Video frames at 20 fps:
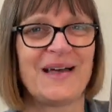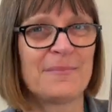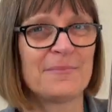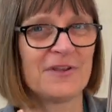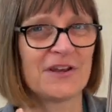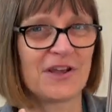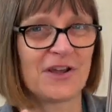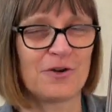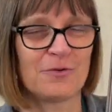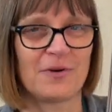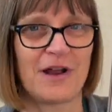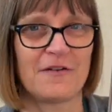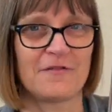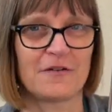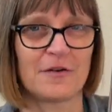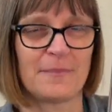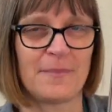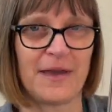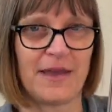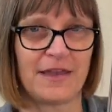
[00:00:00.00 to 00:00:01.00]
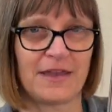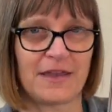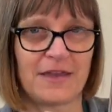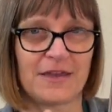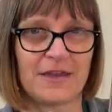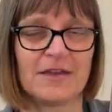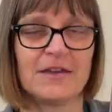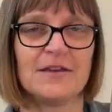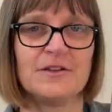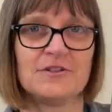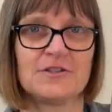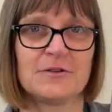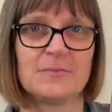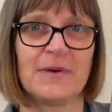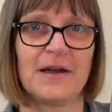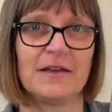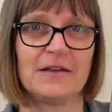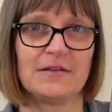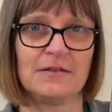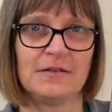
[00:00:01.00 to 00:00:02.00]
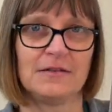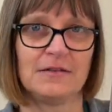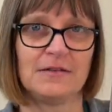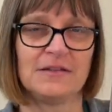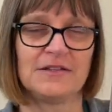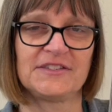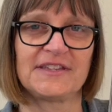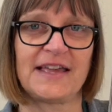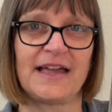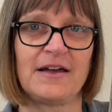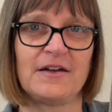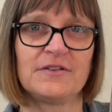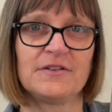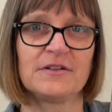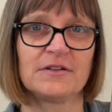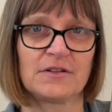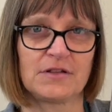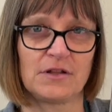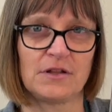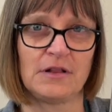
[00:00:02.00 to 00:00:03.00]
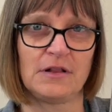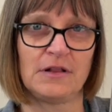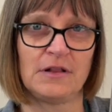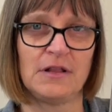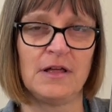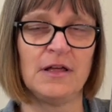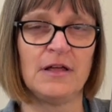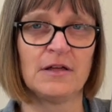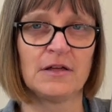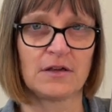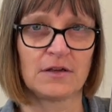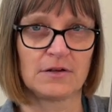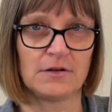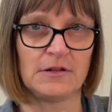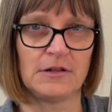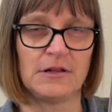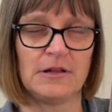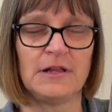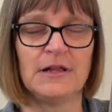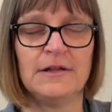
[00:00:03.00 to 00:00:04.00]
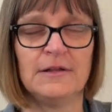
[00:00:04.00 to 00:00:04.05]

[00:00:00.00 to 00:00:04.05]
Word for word: I'm going to go right from my k to my ul sound, kul, kul,